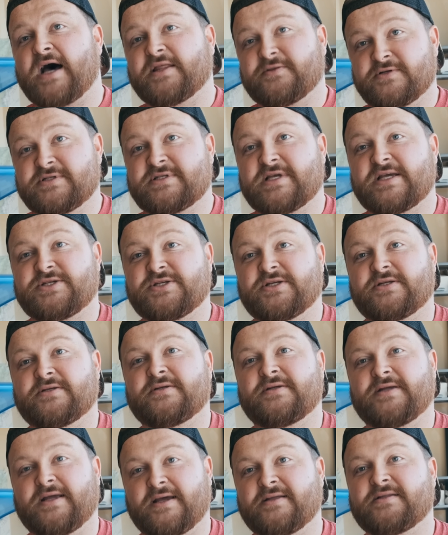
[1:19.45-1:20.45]

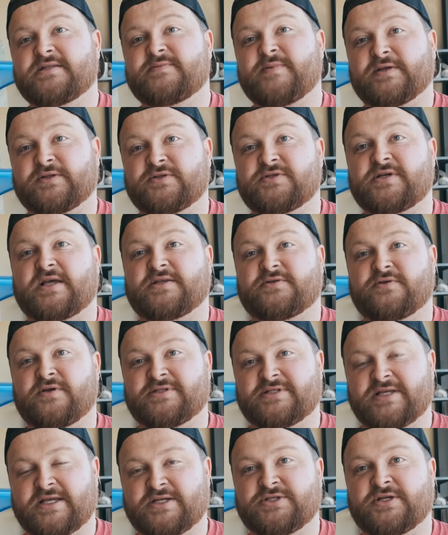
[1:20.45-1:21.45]
Authorization, yeah, Inspector's
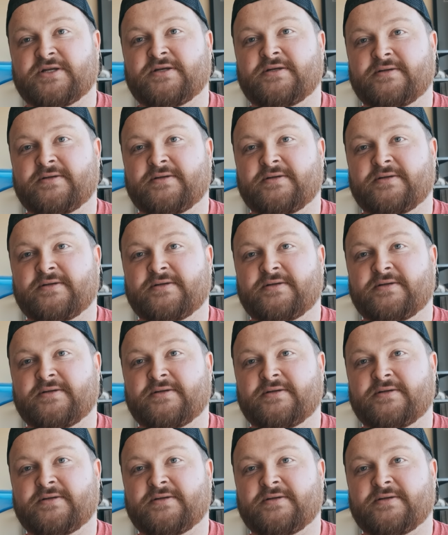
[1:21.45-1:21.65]
Authorization.